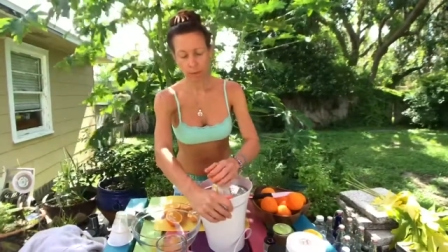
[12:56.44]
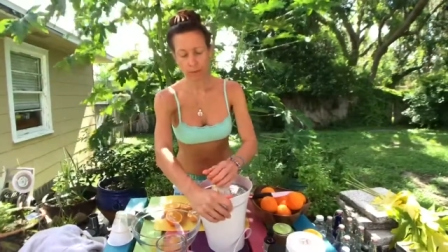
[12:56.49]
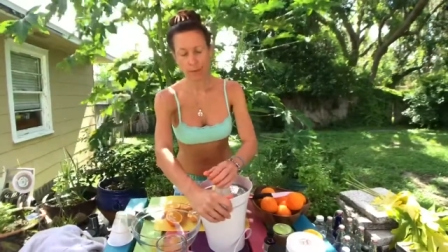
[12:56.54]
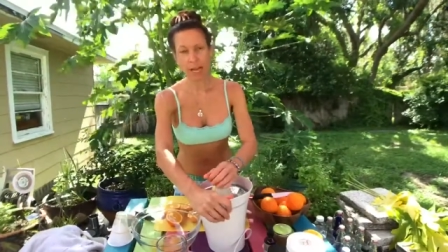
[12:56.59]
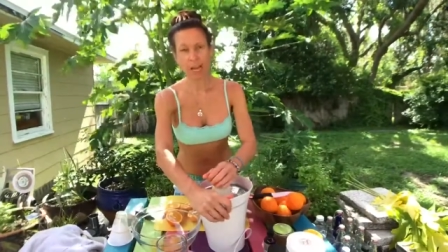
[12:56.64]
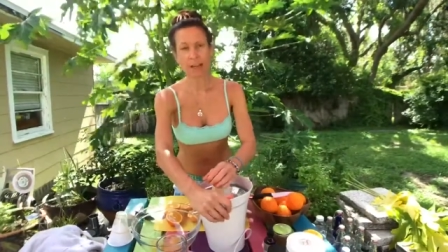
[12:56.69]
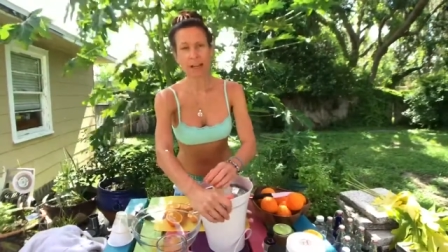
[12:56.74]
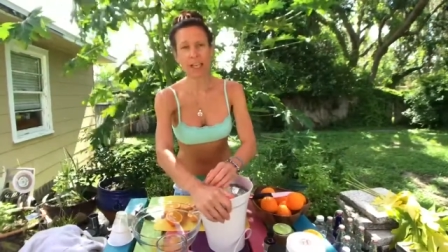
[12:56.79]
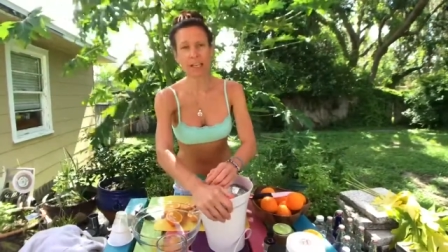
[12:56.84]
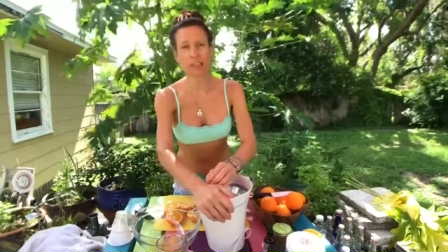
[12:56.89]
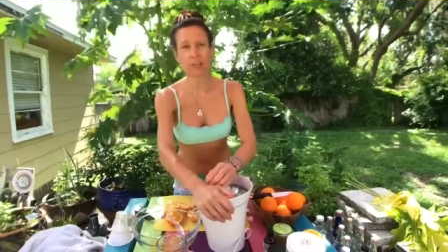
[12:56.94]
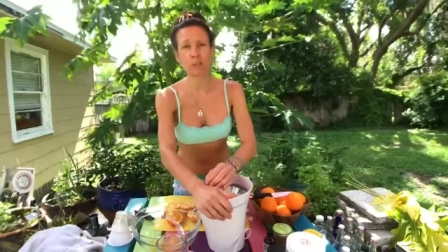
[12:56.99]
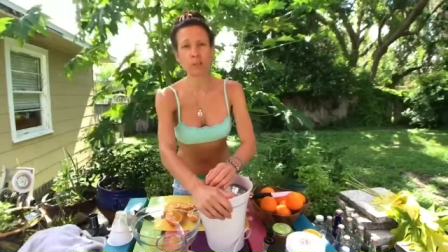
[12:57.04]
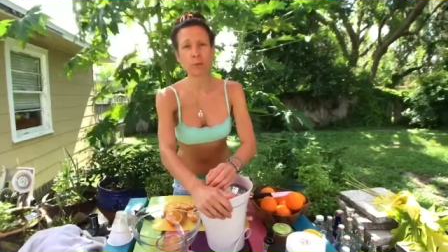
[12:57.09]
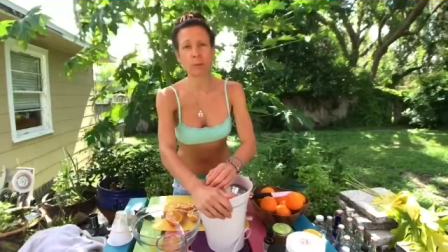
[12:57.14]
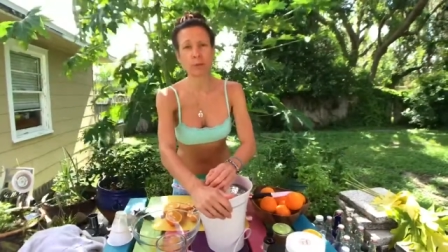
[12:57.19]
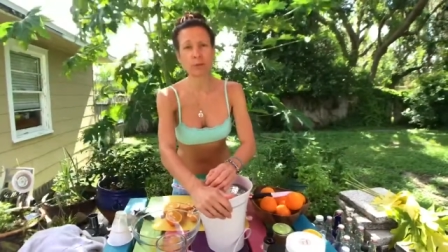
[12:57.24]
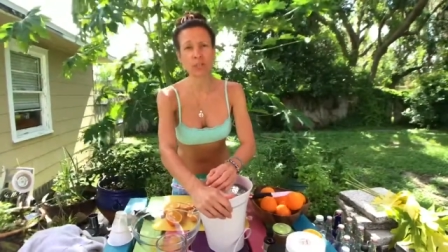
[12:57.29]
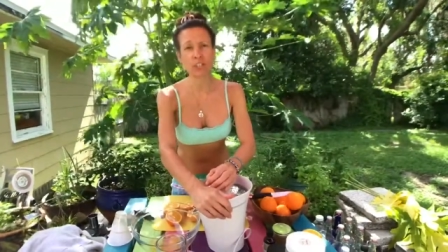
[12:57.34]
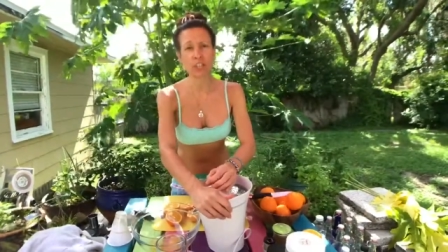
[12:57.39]
I had a new
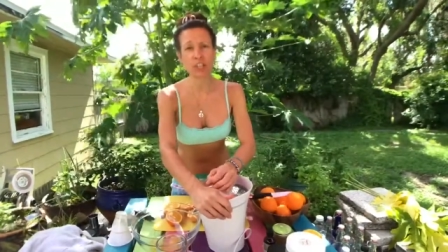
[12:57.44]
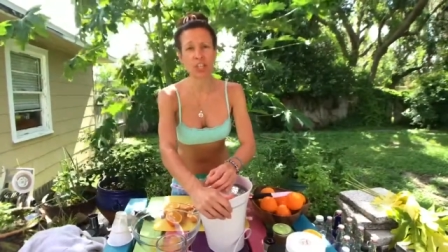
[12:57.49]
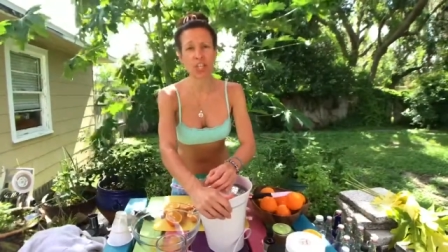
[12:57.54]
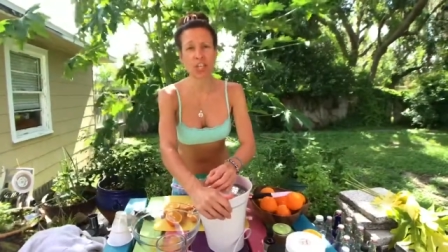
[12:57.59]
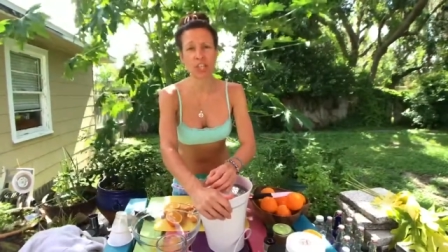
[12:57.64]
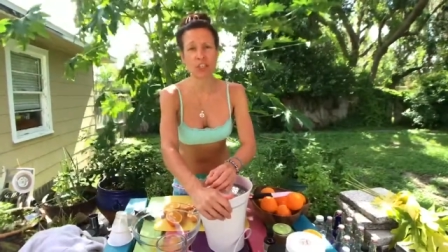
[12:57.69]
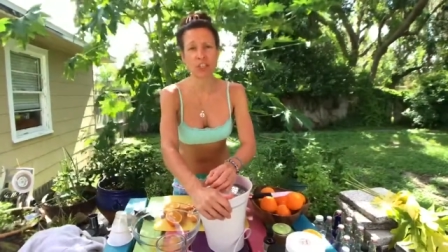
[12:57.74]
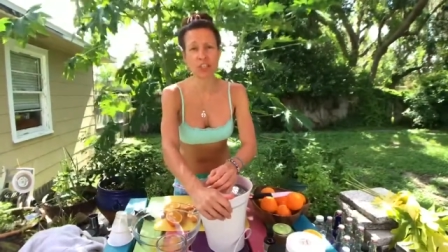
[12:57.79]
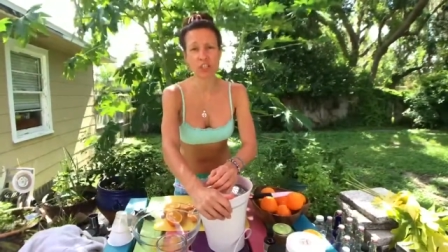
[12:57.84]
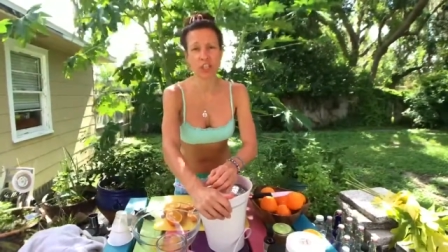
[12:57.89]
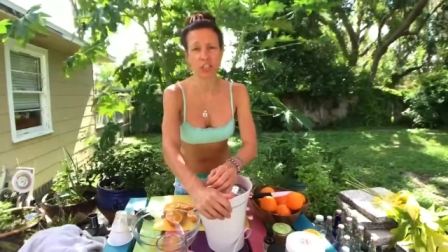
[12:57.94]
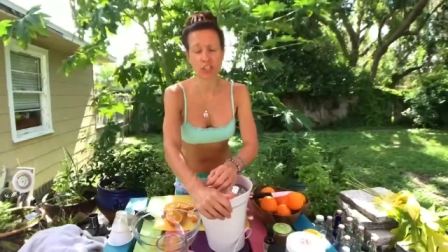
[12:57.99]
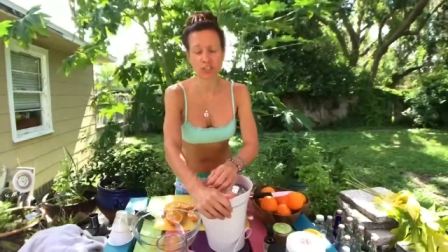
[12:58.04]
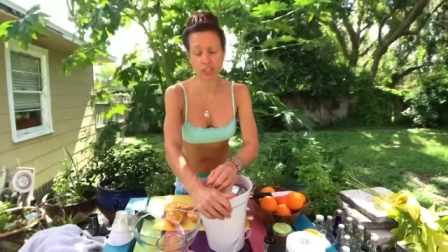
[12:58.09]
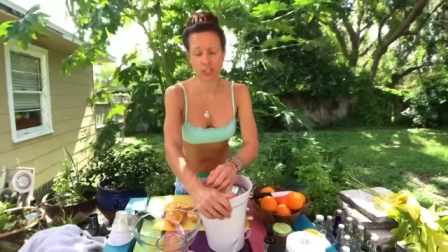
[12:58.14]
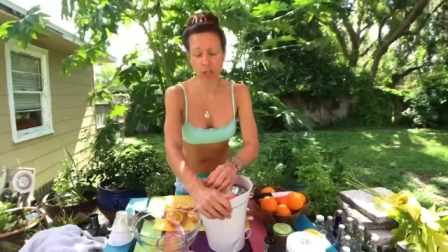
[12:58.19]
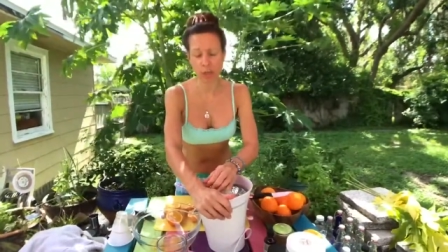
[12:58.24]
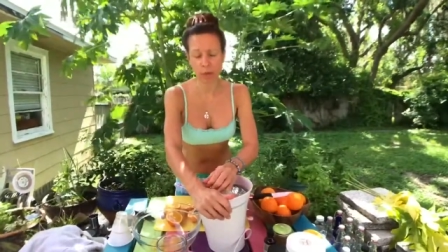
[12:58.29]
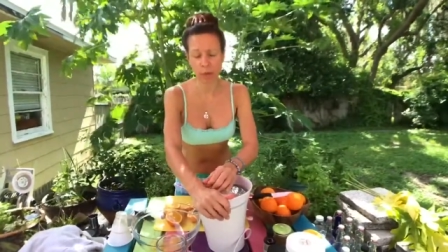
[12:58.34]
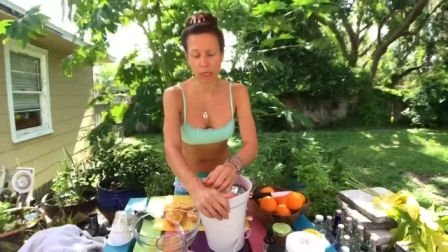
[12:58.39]
appreciation years
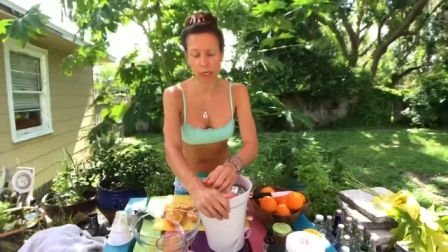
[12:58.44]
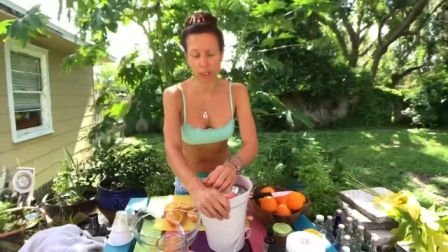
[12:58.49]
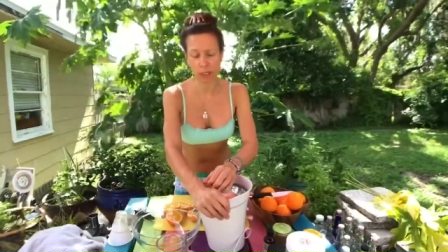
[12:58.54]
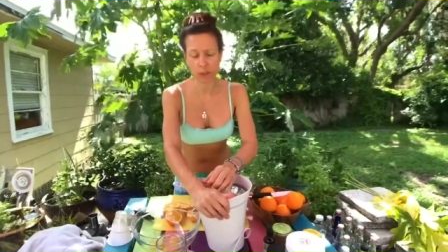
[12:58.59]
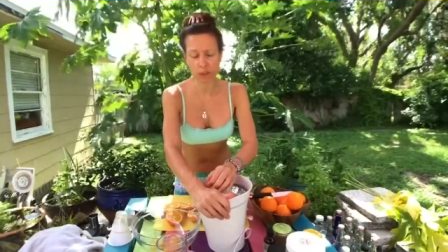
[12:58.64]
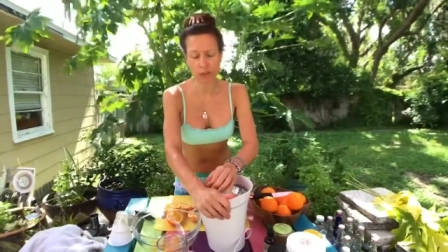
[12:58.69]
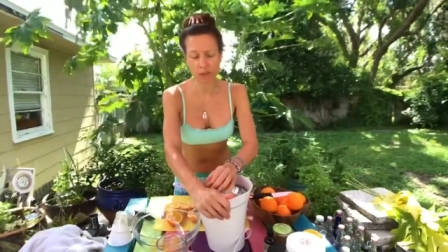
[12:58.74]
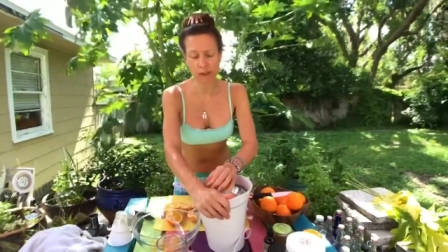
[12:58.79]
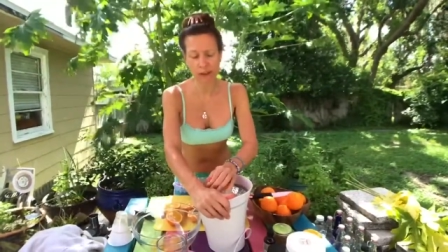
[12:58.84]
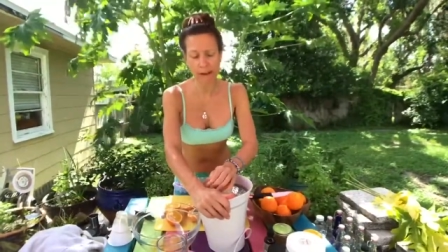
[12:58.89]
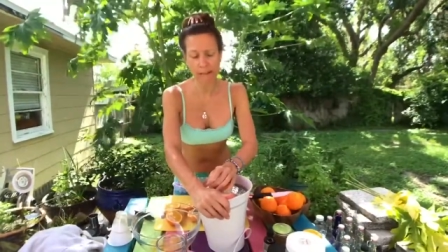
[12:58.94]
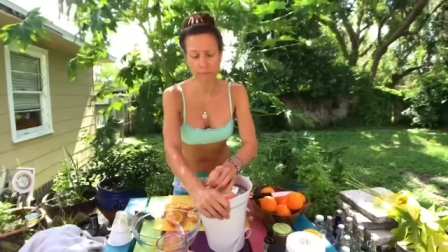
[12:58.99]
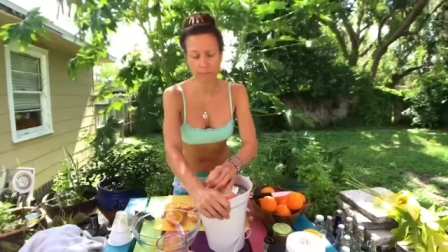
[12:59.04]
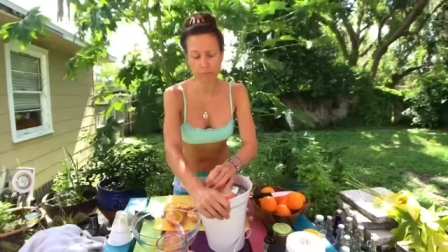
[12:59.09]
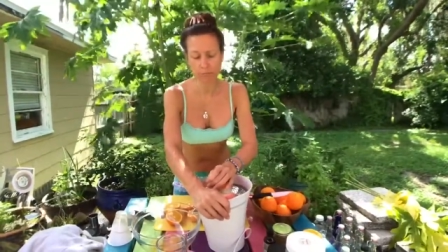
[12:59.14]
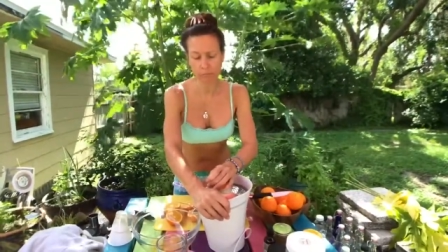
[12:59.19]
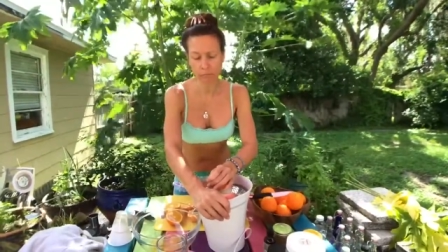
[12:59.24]
ago when I learned that.